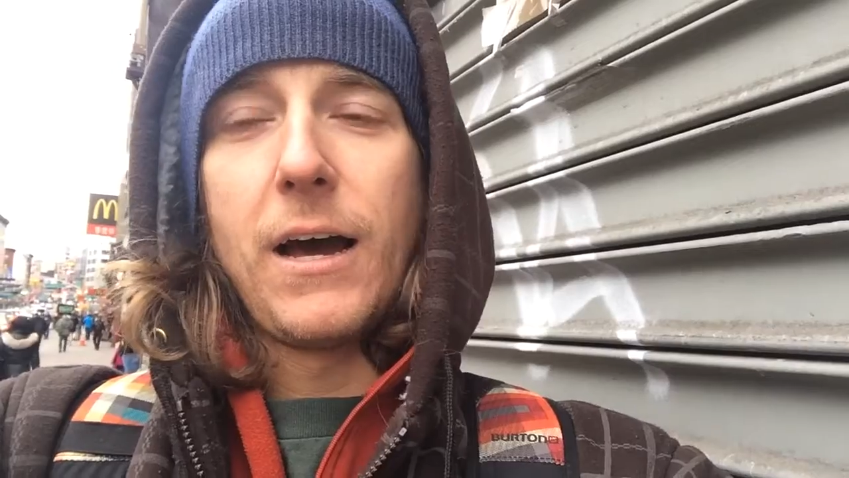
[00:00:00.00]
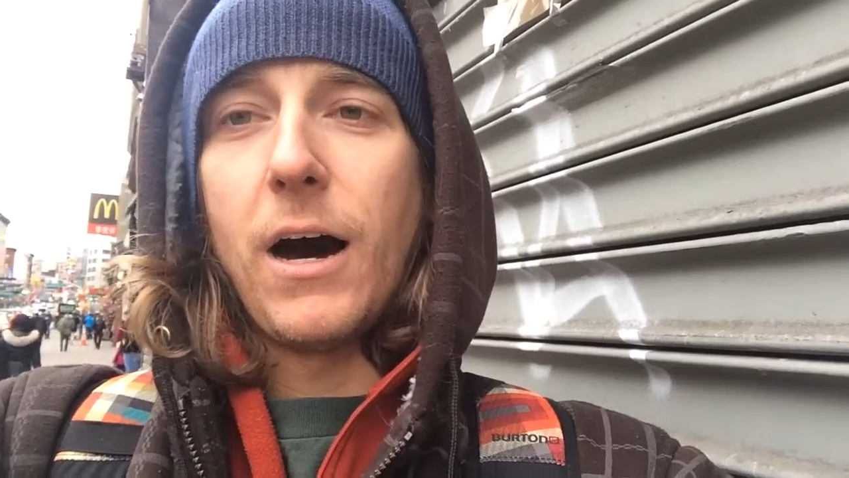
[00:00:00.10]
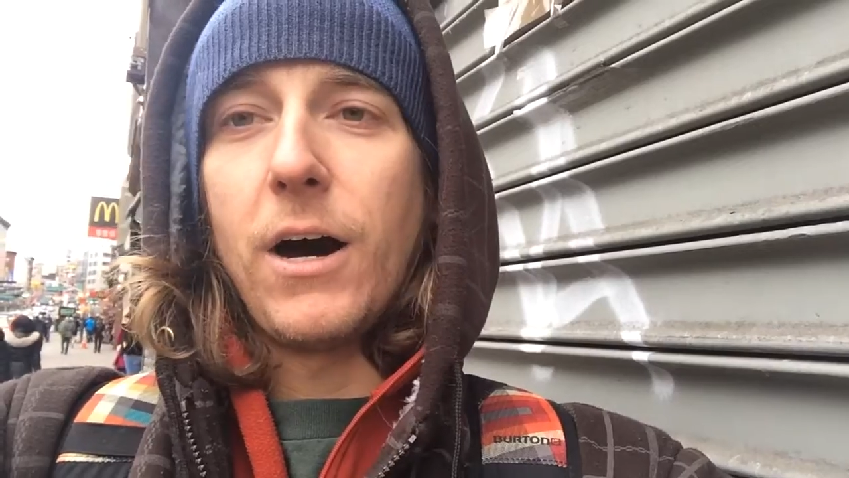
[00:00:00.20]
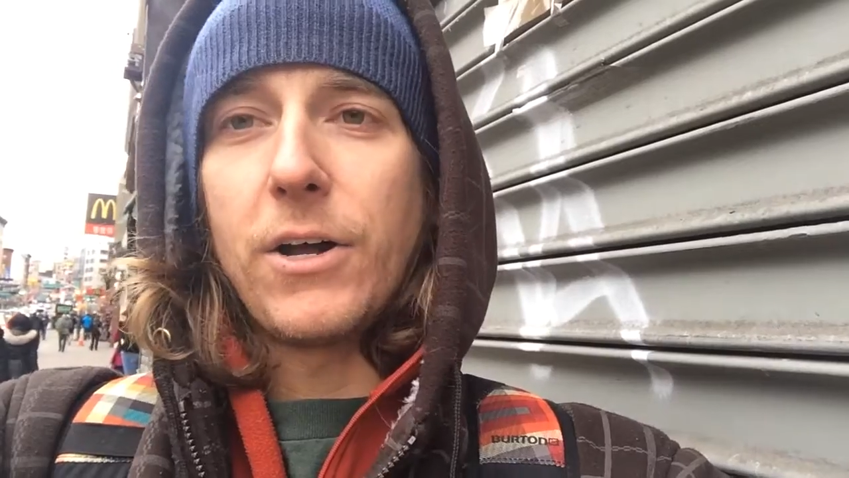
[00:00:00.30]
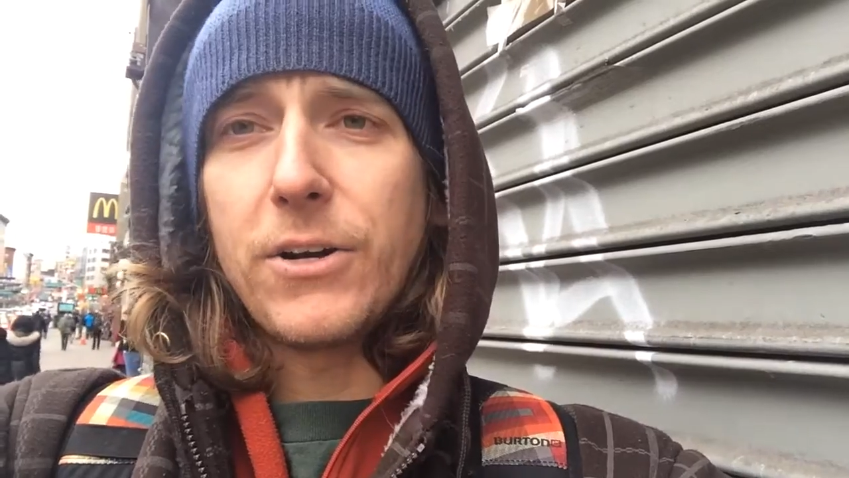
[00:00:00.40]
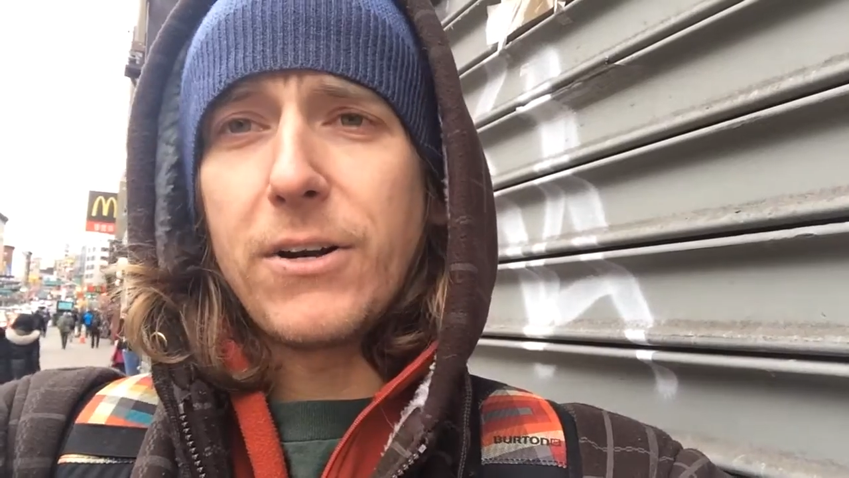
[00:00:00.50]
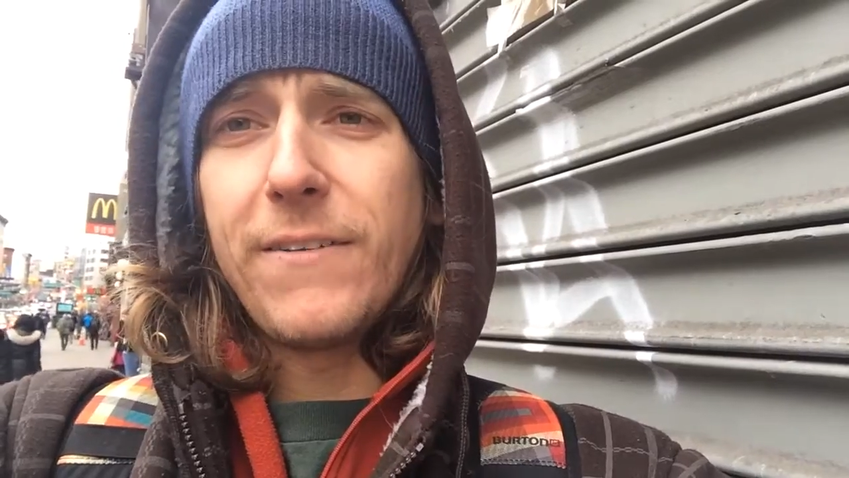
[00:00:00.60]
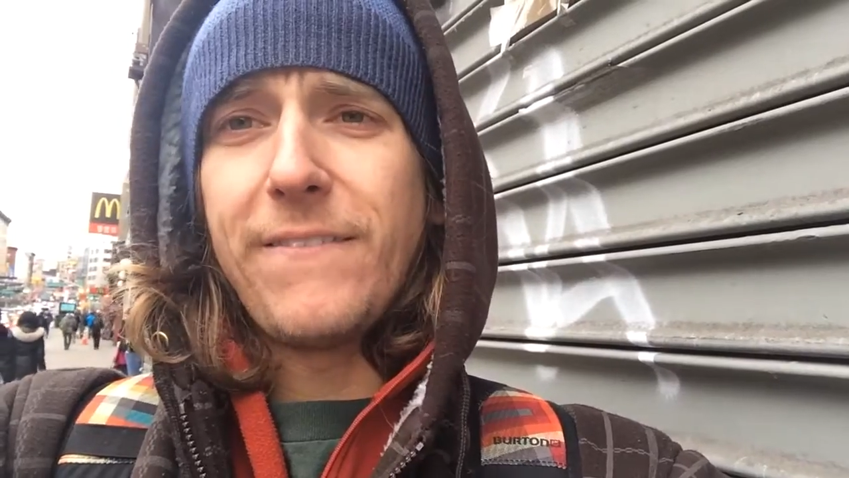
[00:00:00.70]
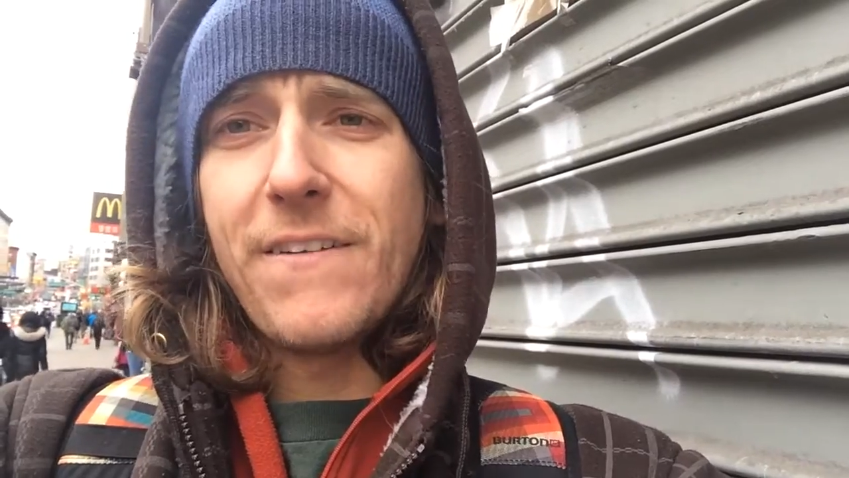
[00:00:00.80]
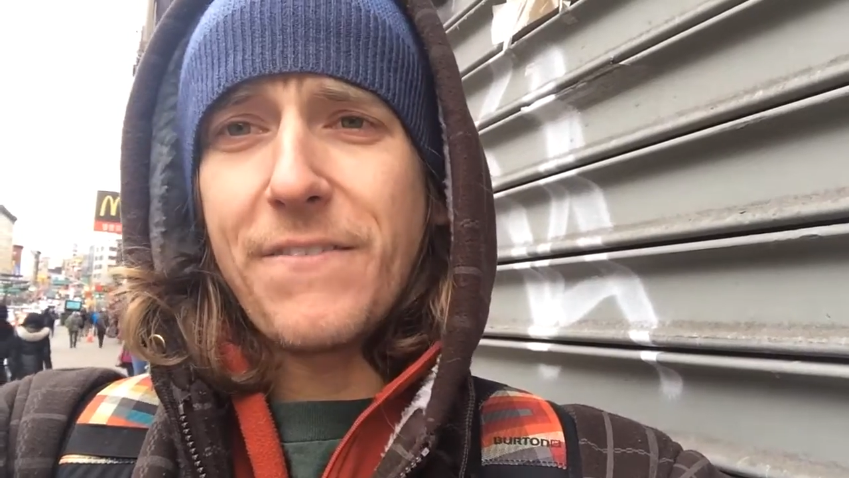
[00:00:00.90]

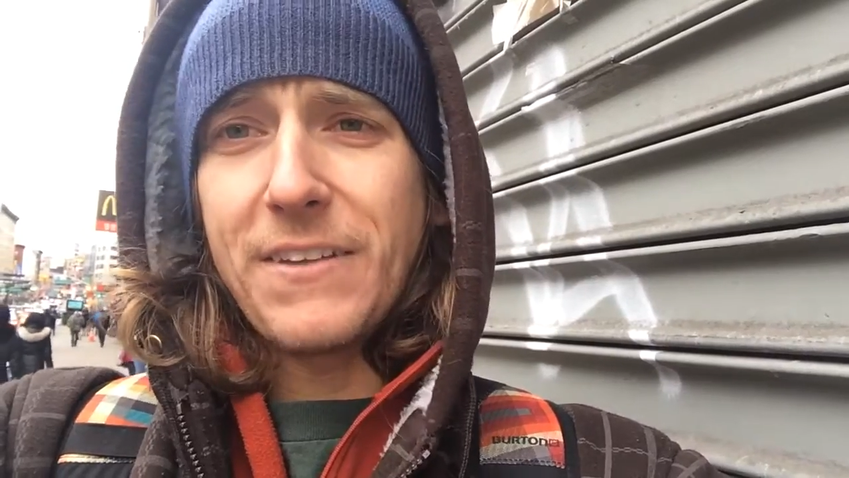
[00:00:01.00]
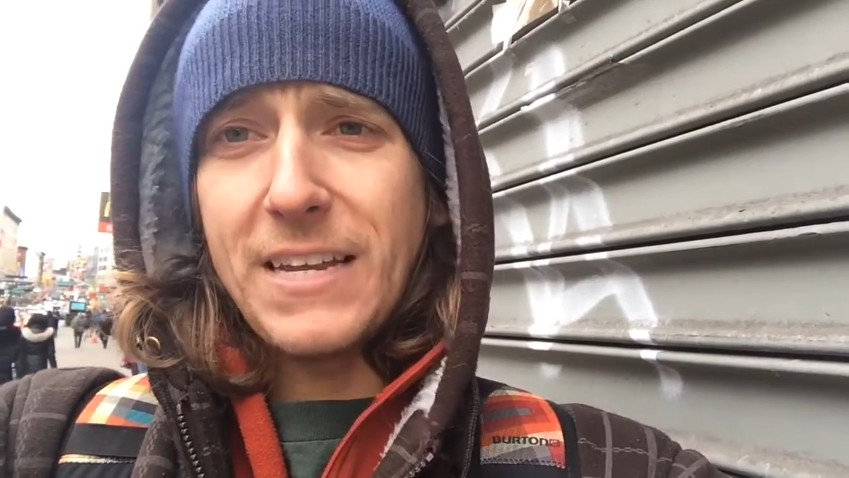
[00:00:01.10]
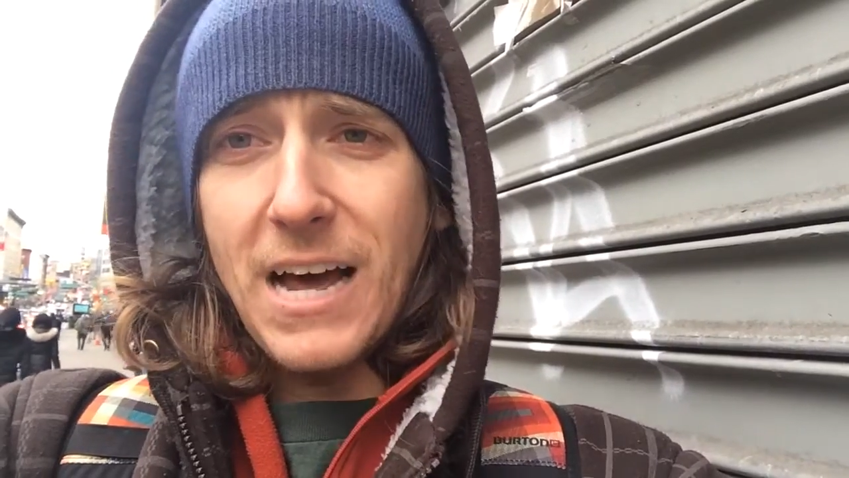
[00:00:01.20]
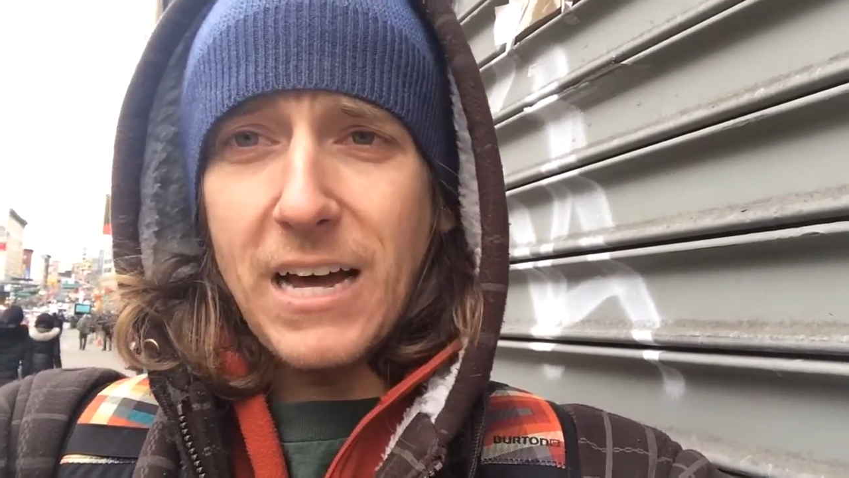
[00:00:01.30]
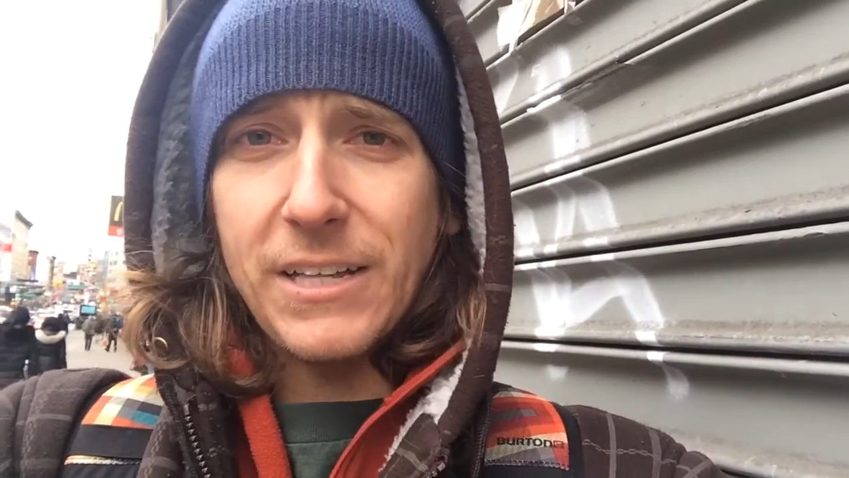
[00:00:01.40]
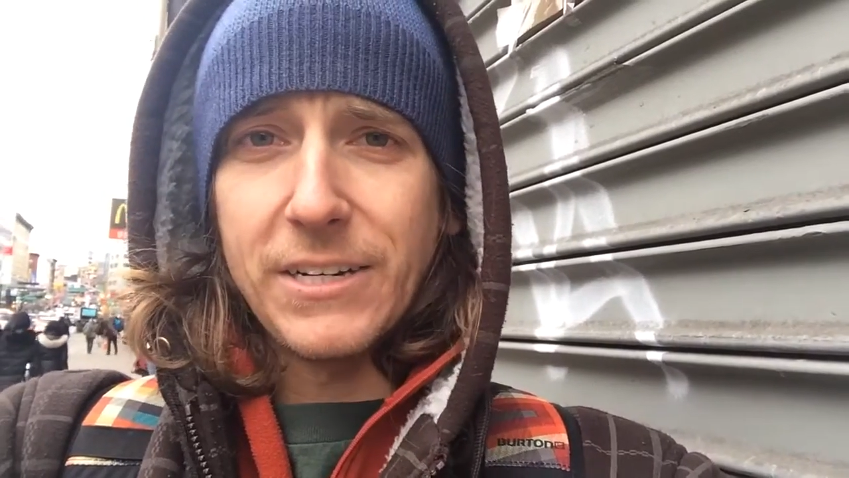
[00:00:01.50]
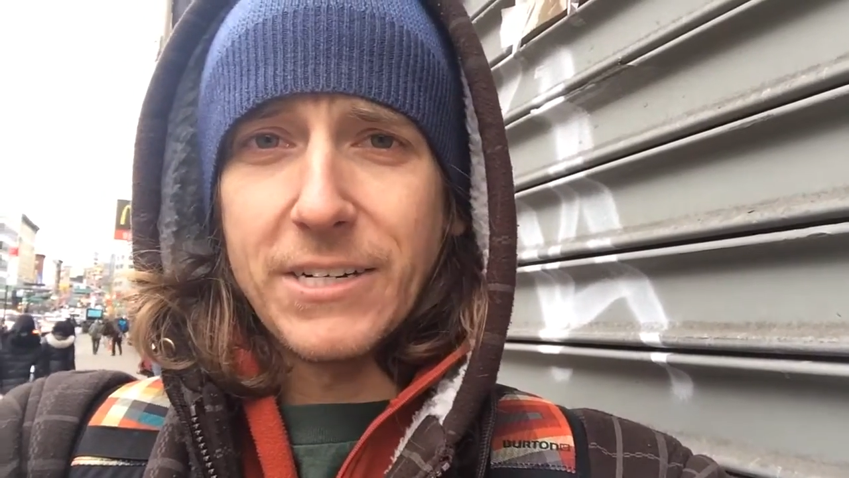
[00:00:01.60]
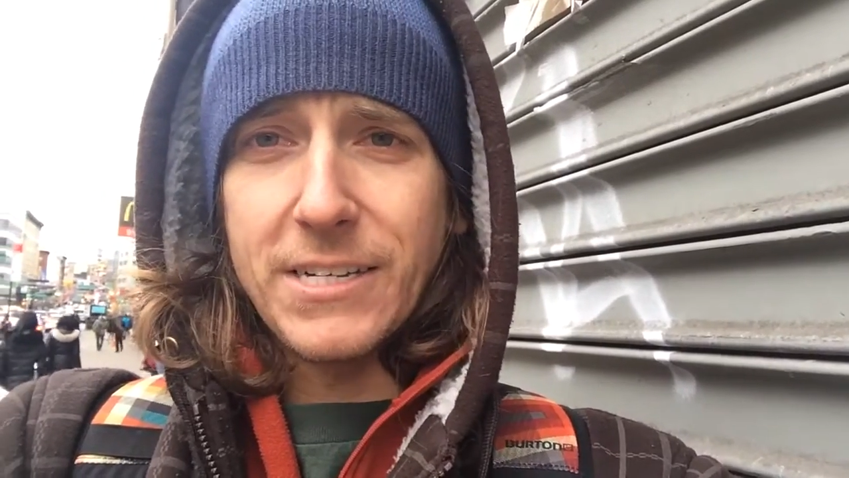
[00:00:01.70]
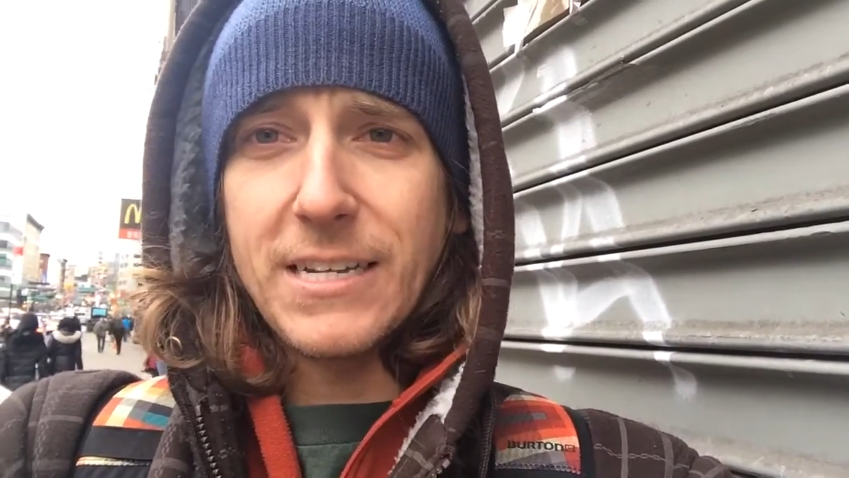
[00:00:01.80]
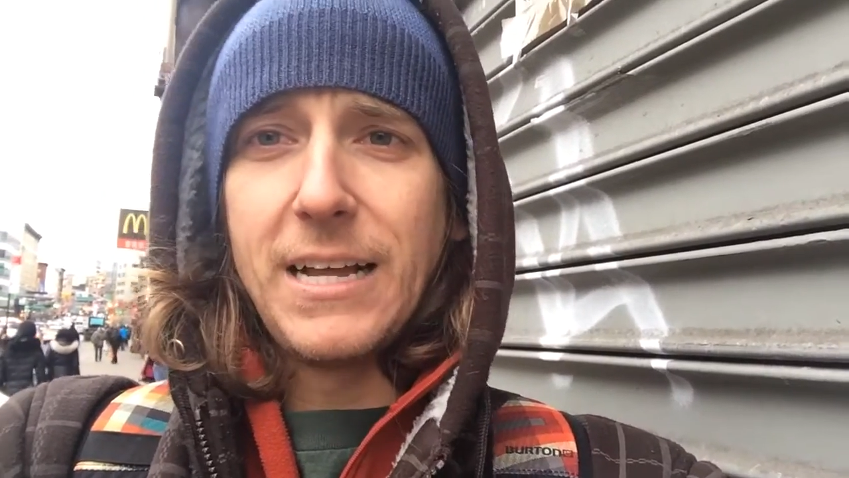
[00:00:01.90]

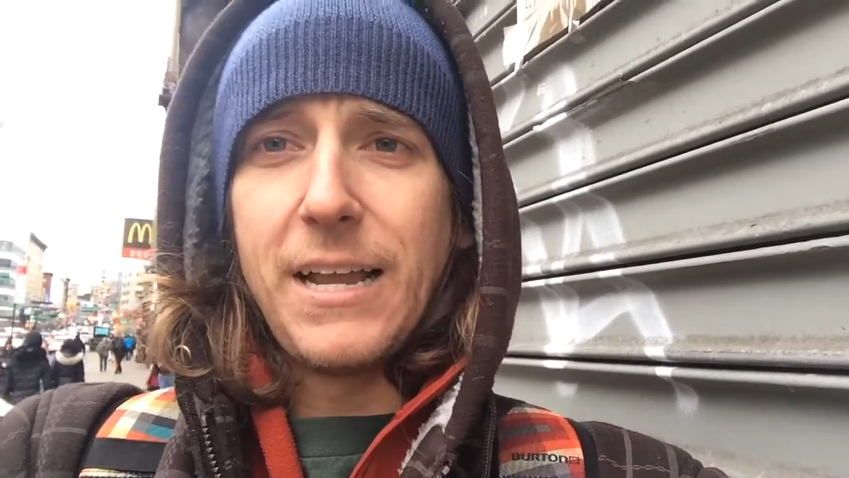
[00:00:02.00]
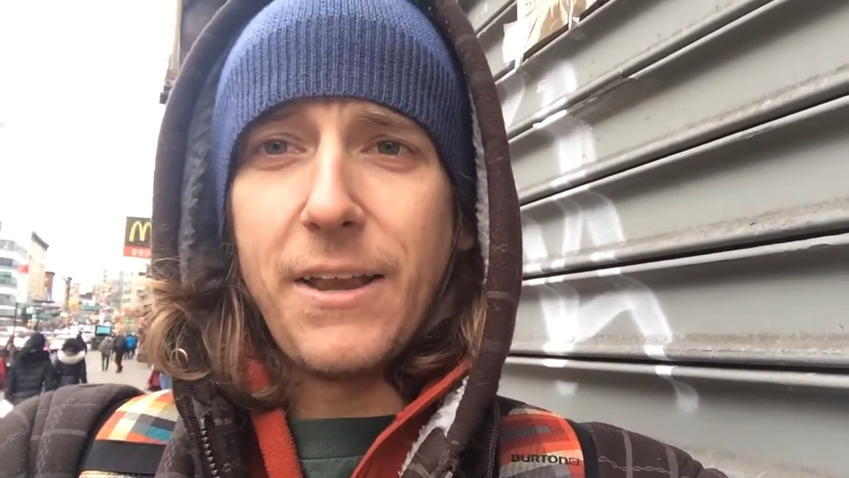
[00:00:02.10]
$150.